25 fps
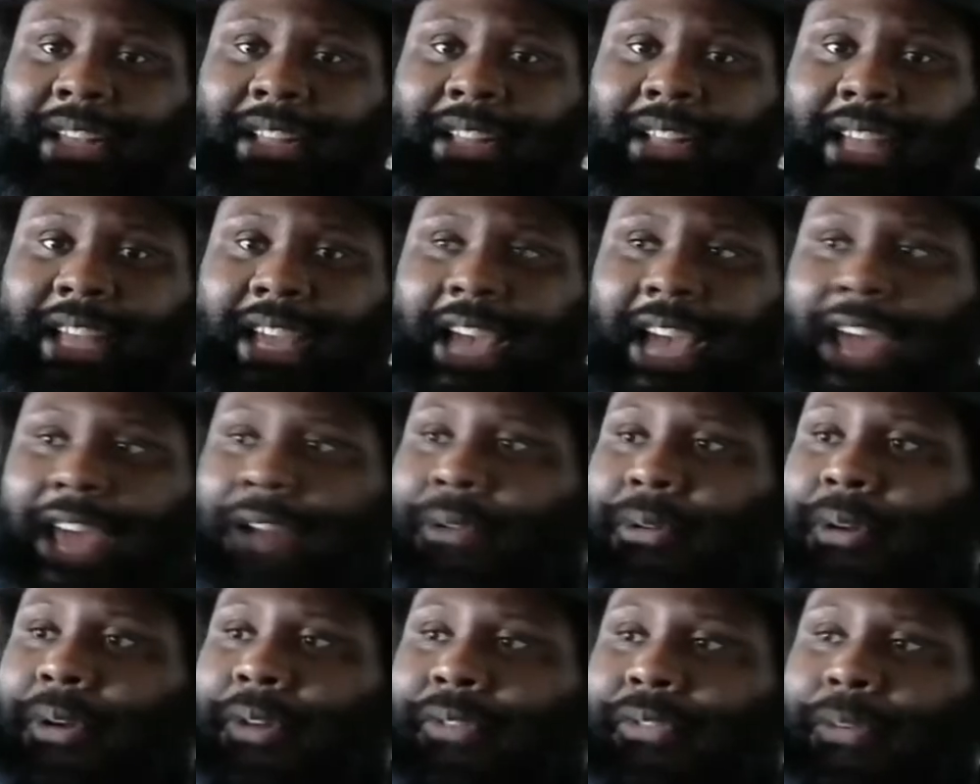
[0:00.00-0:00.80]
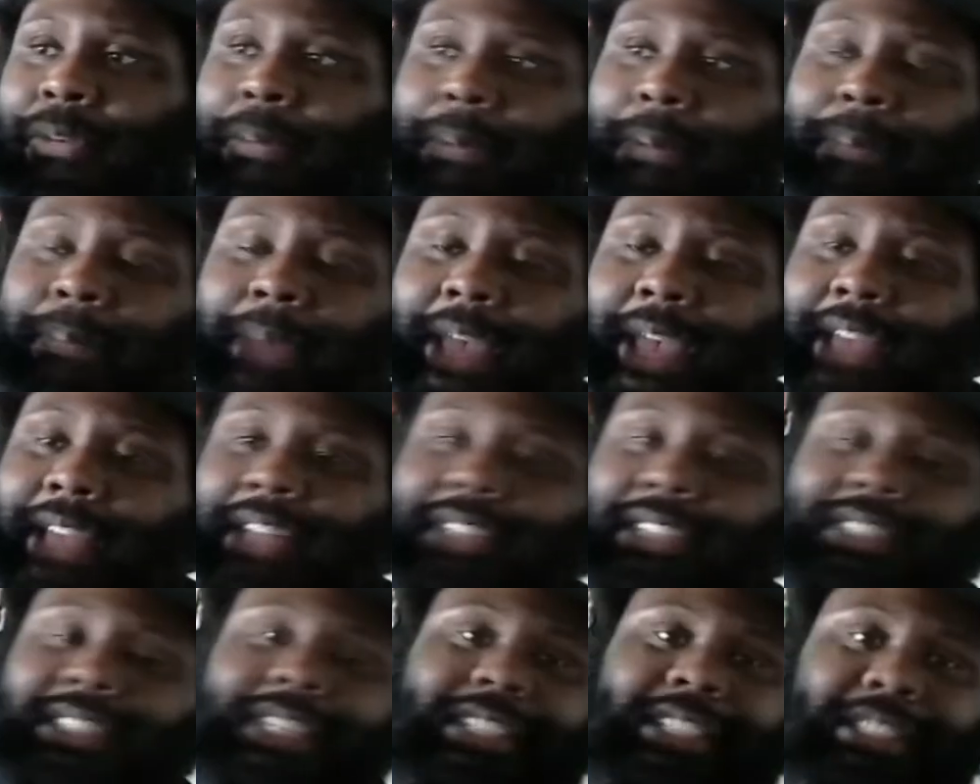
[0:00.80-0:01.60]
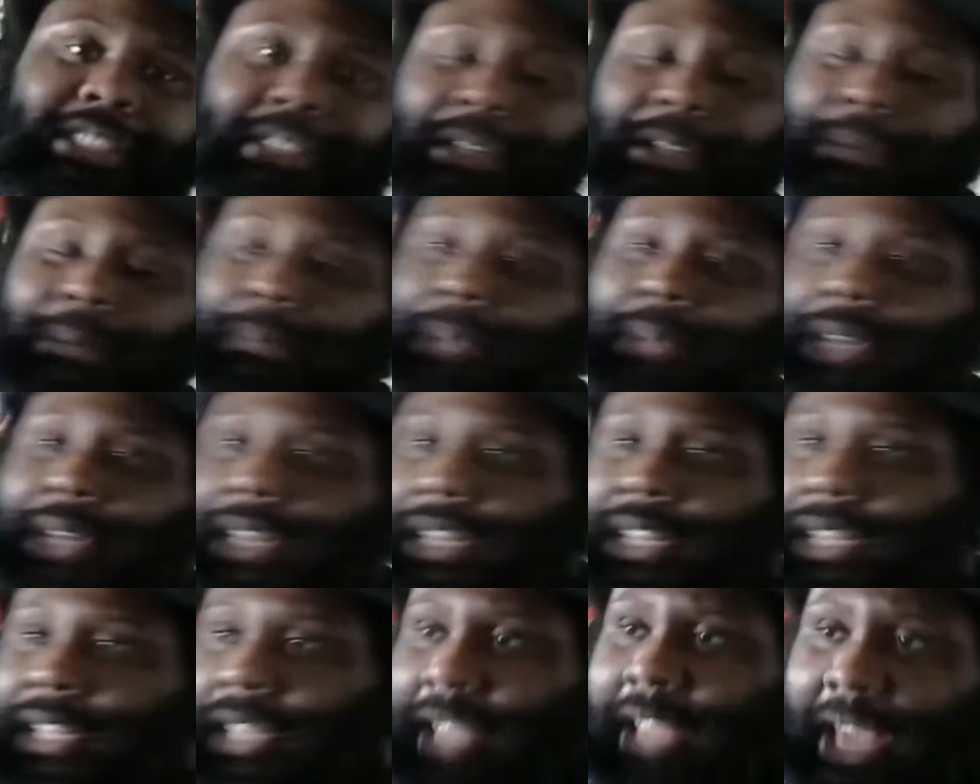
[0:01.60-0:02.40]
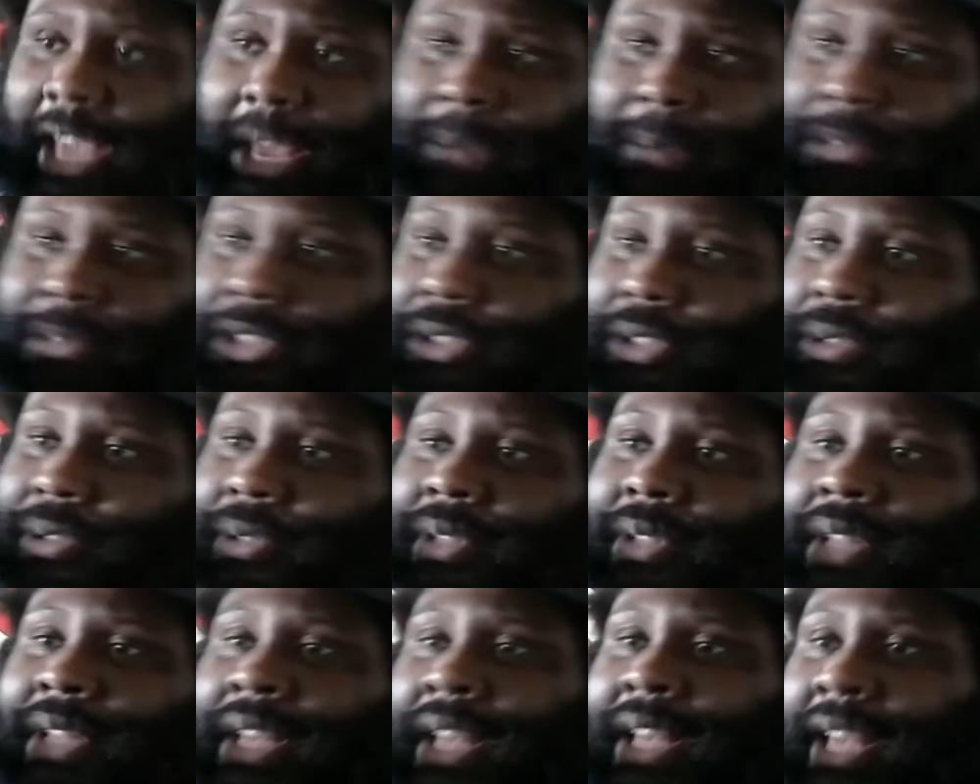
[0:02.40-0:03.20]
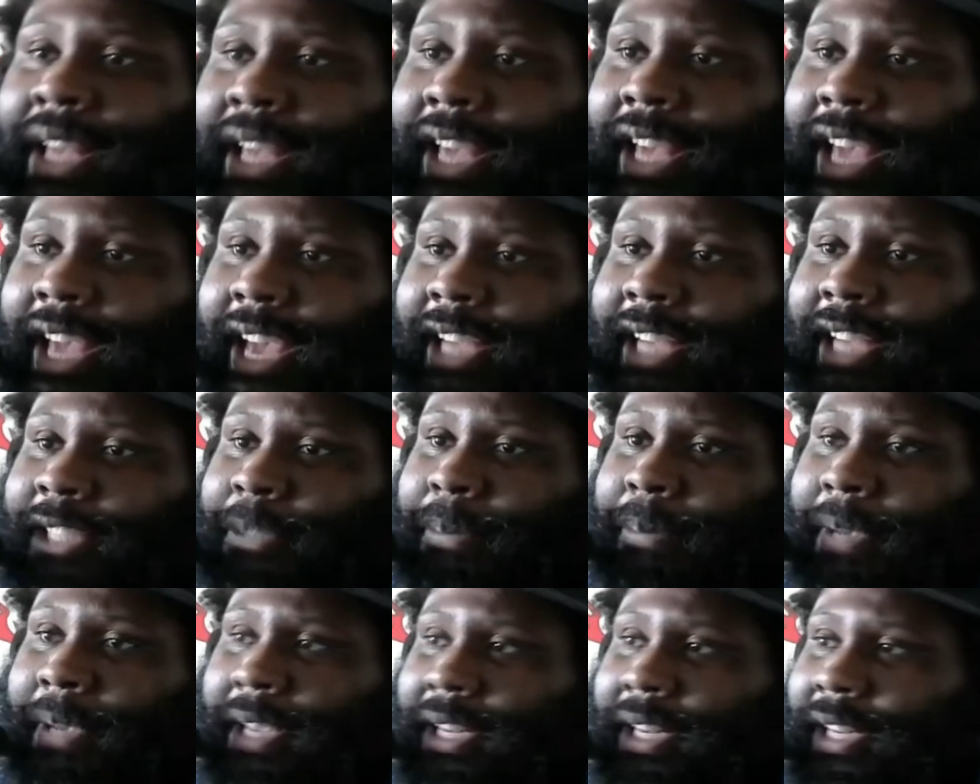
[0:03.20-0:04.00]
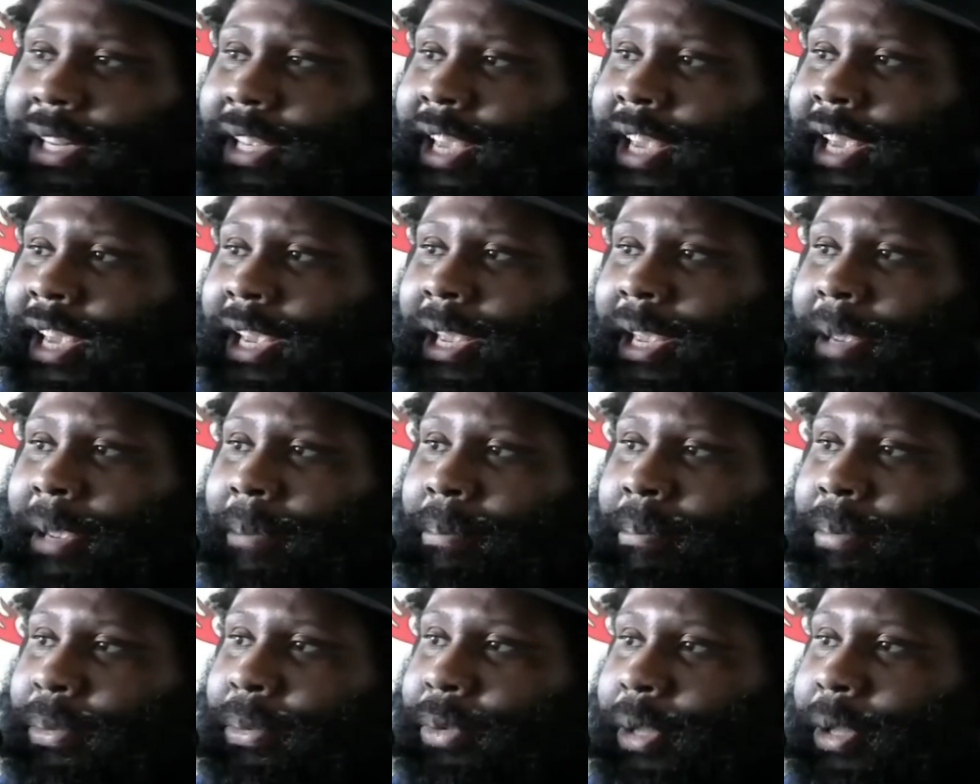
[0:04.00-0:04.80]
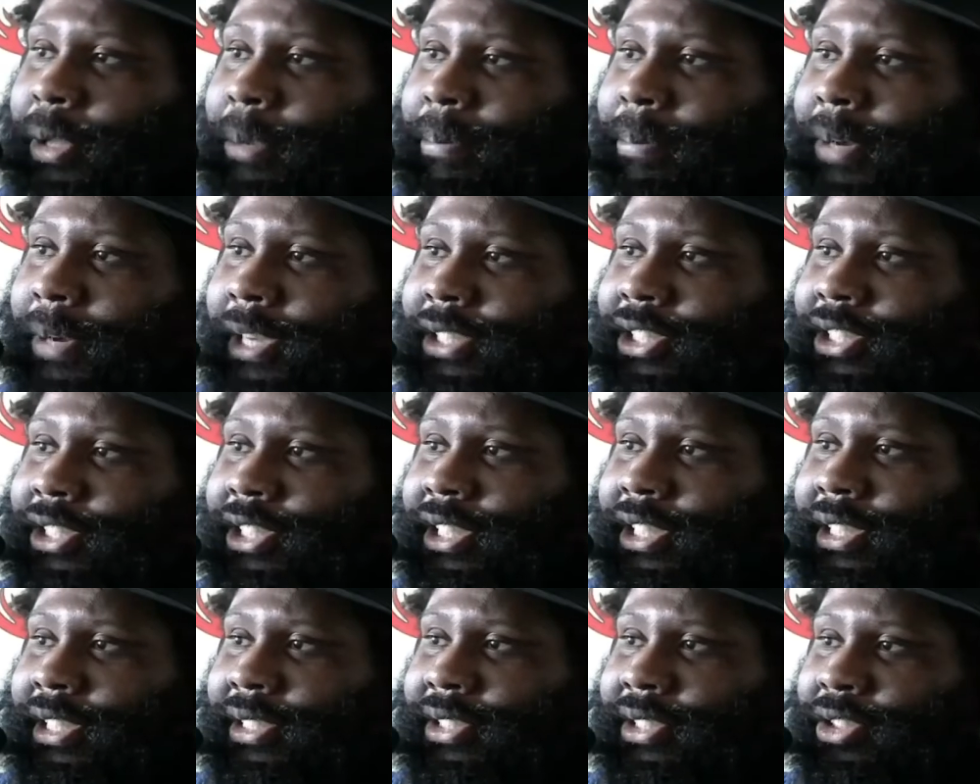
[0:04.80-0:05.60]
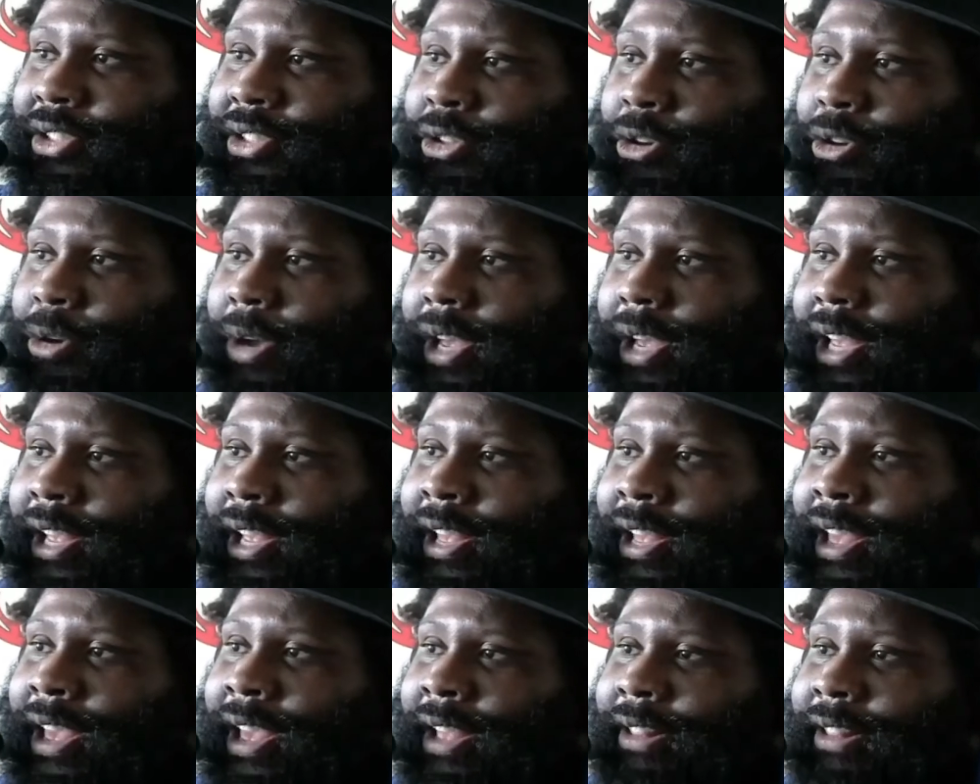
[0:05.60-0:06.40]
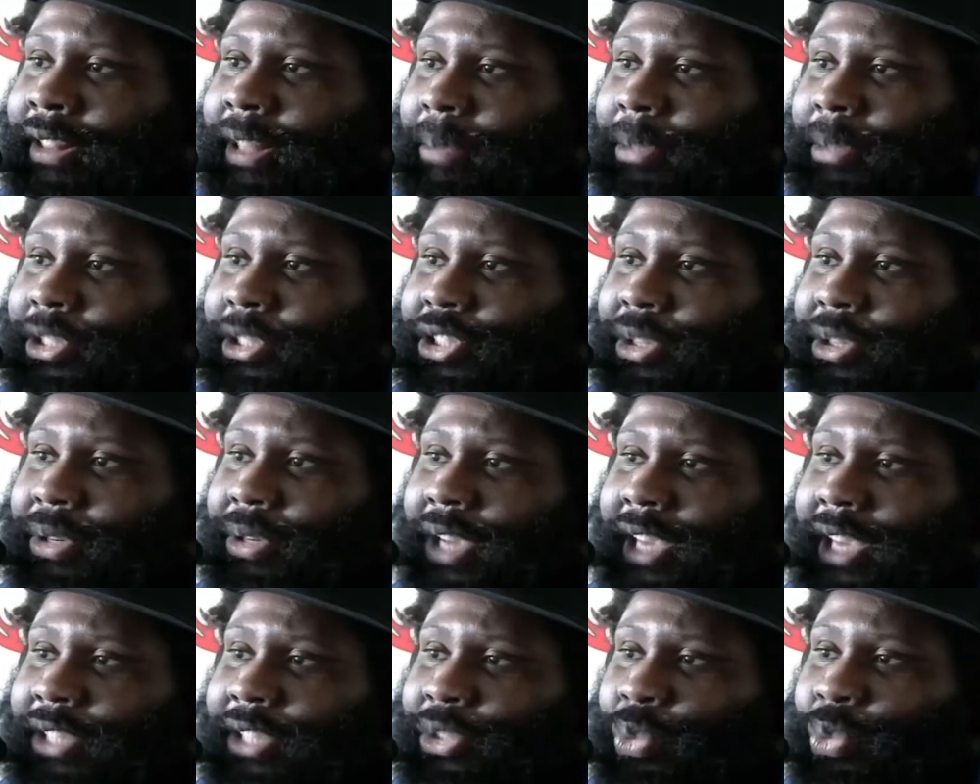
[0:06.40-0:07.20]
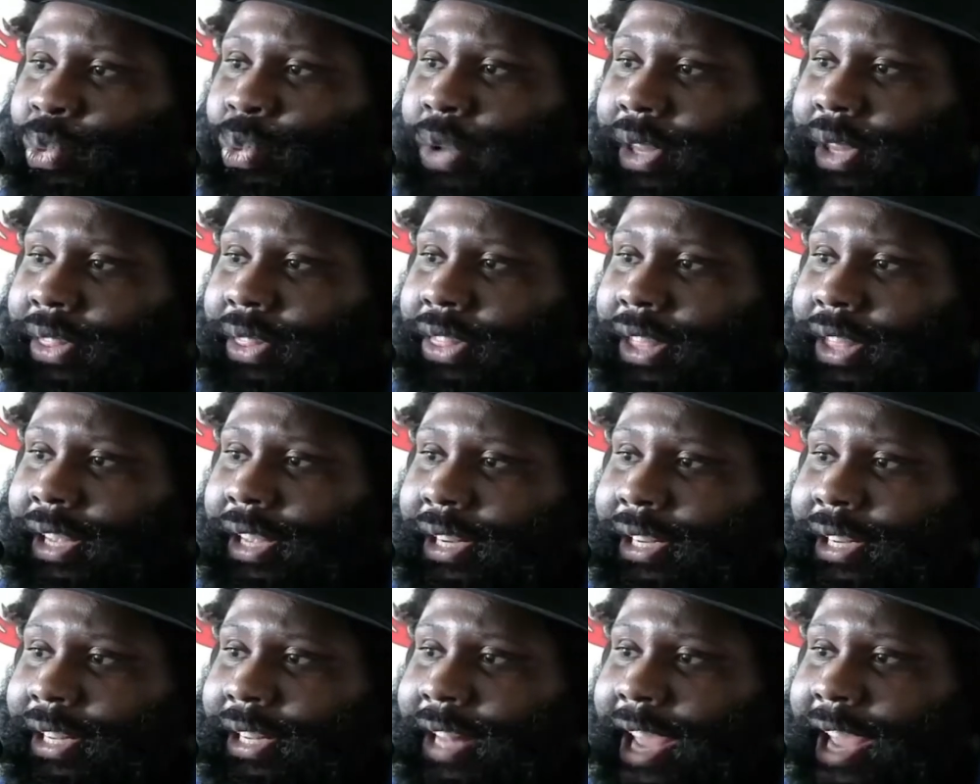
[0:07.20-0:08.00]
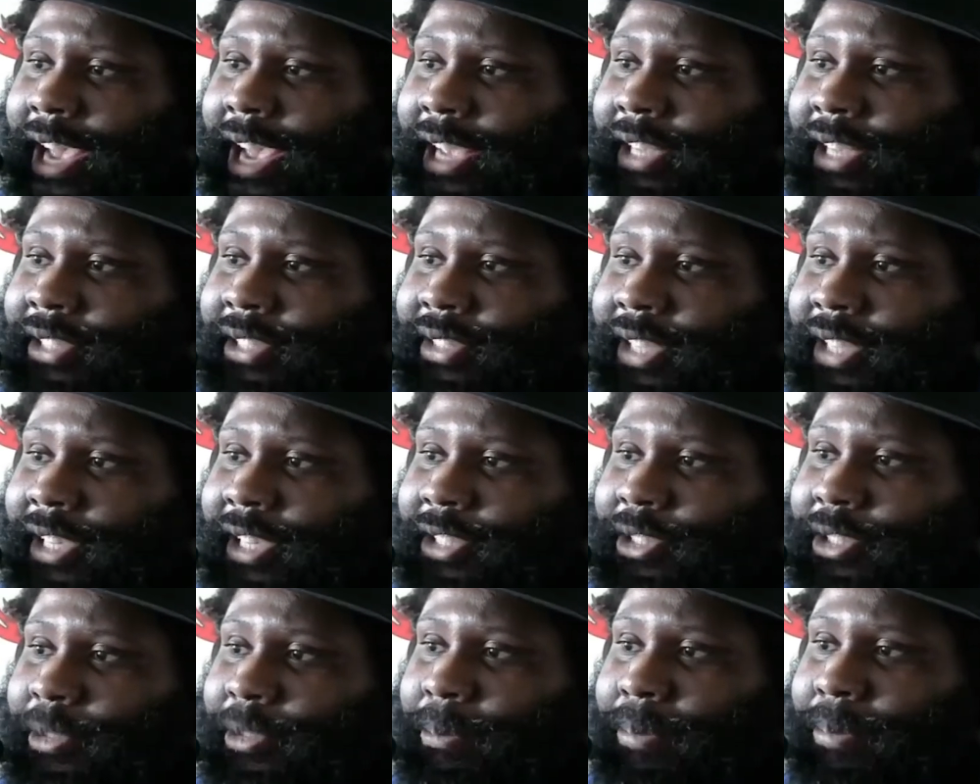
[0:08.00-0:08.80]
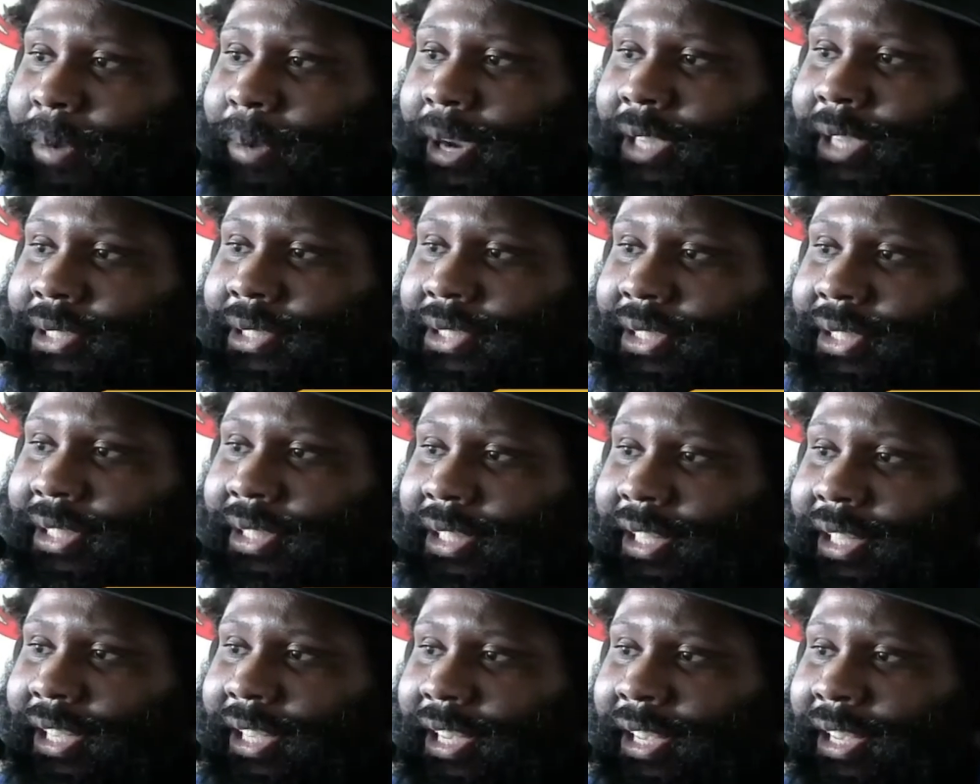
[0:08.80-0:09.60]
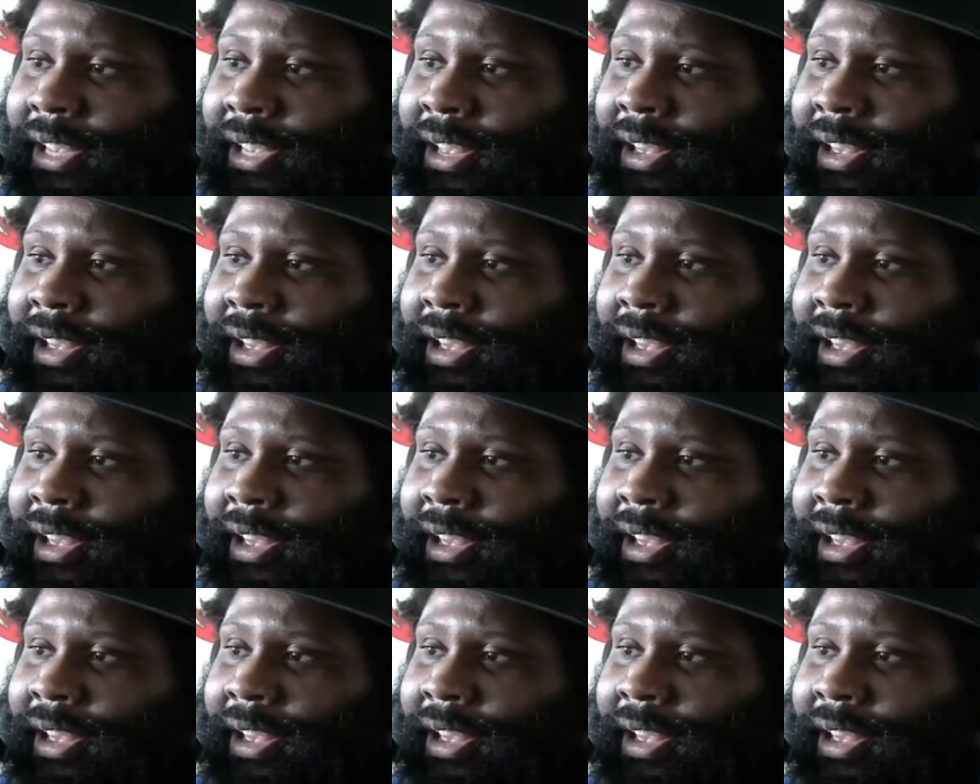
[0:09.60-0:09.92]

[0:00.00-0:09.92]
Like, I don't know if you've been paying attention, but Game Jolt has been kicking booty butt cheeks. You know what? Let me showcase one thing that is like surprisingly